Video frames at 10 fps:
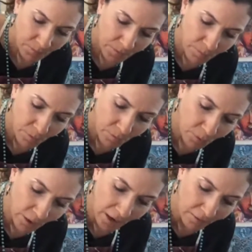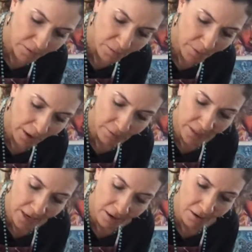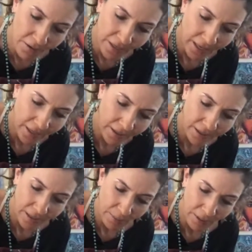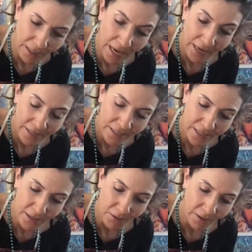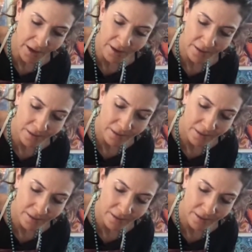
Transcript: people are more out and about now, and I'm glad to know that.